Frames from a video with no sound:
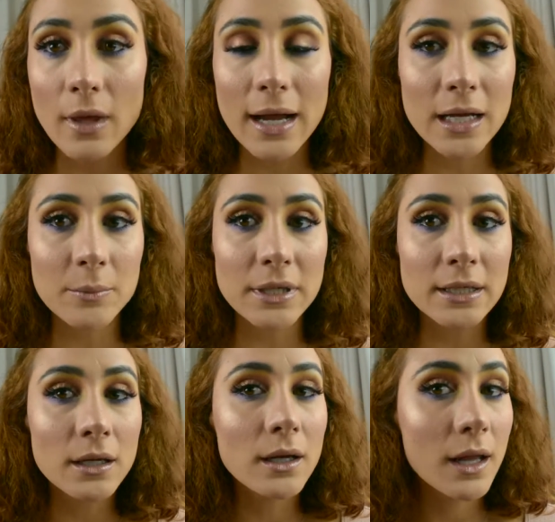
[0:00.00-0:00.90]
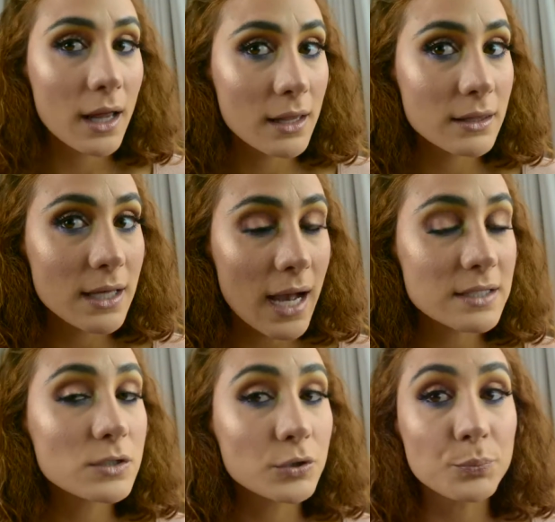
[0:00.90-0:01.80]
And I mean, the
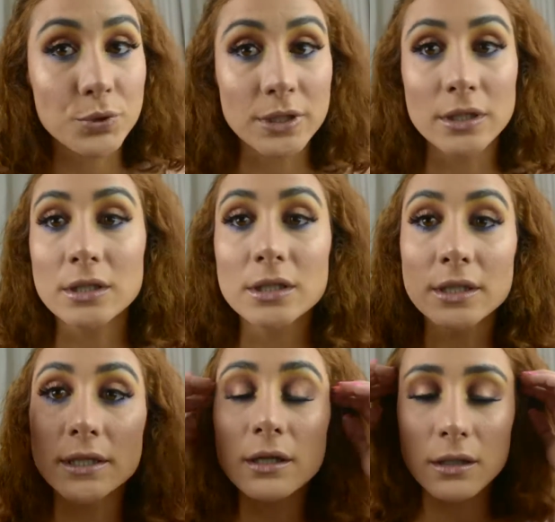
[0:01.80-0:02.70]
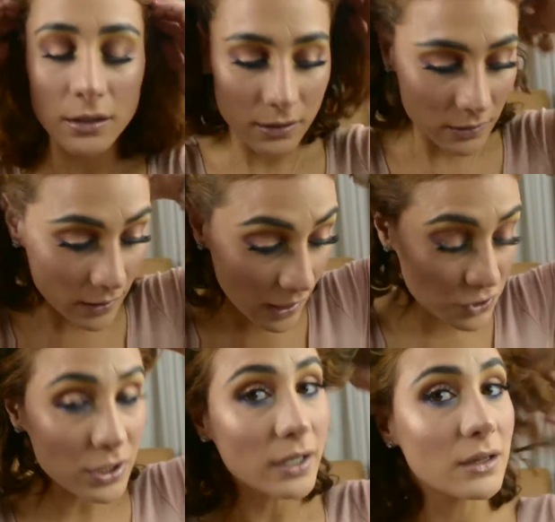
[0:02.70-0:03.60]
eyes look pretty good.
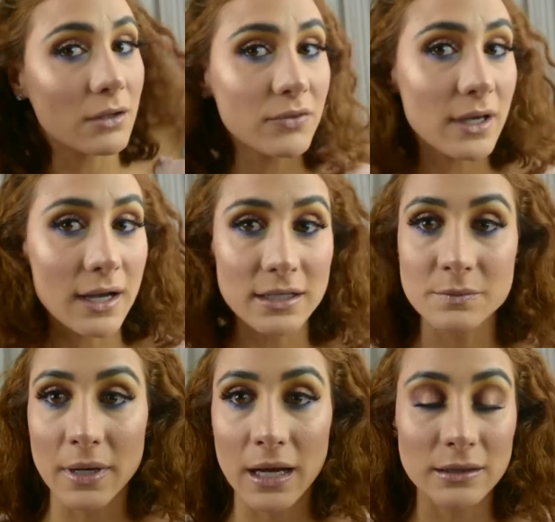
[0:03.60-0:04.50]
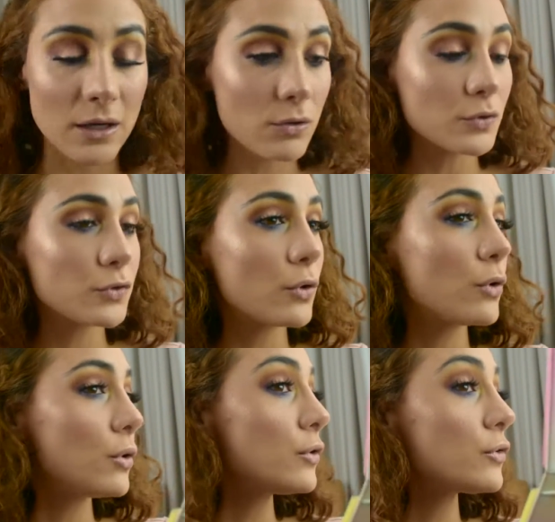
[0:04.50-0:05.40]
Actually, I love the eyes. Me encantaron los
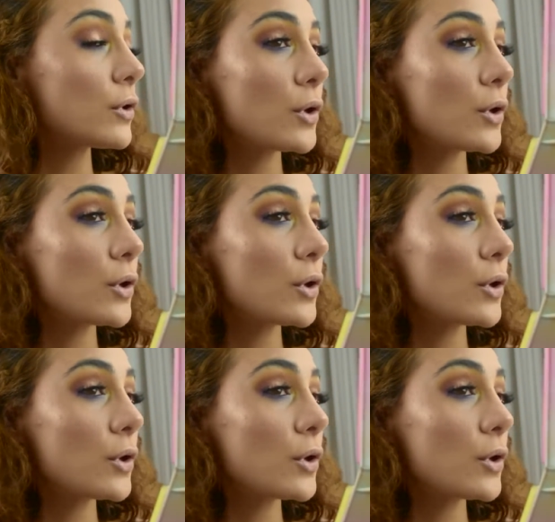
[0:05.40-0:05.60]
ojos.